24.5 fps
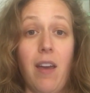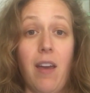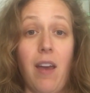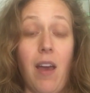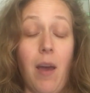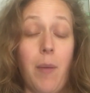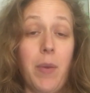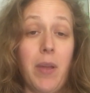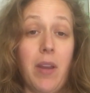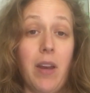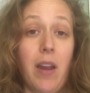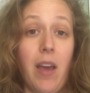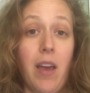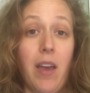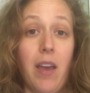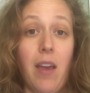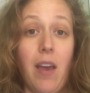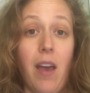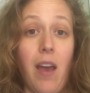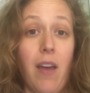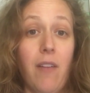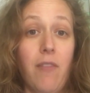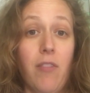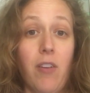
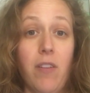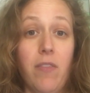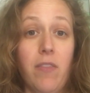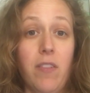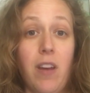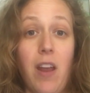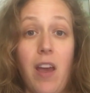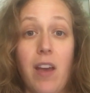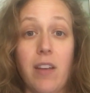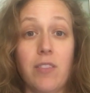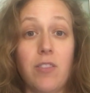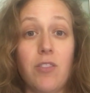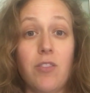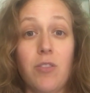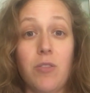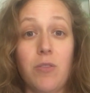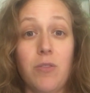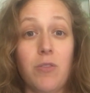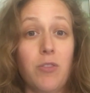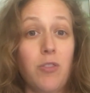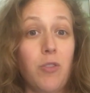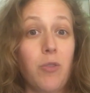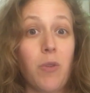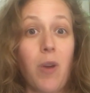I've often had
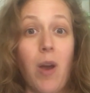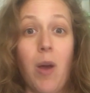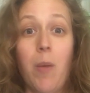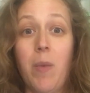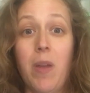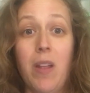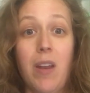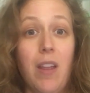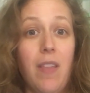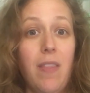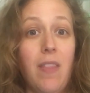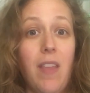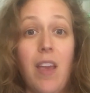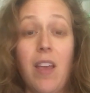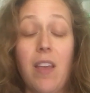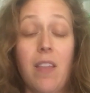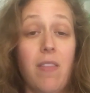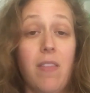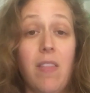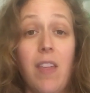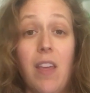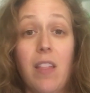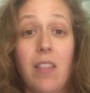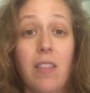students who come in and
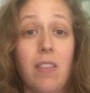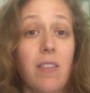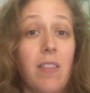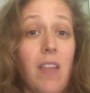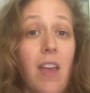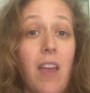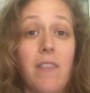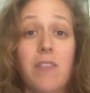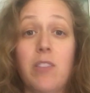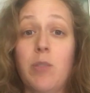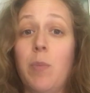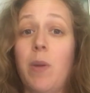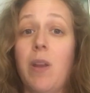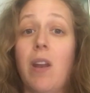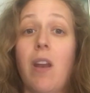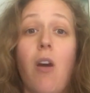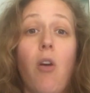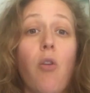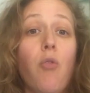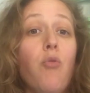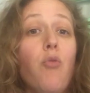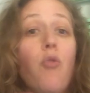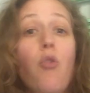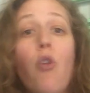they have spent
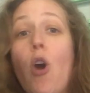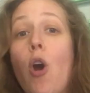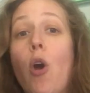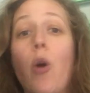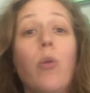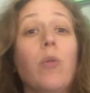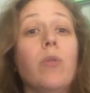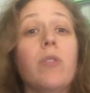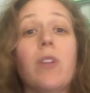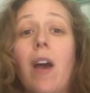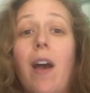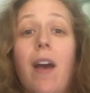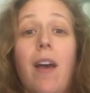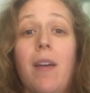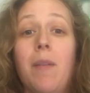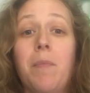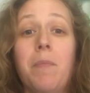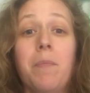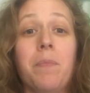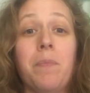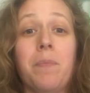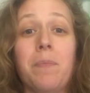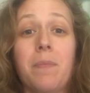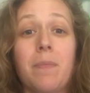no
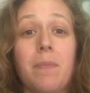time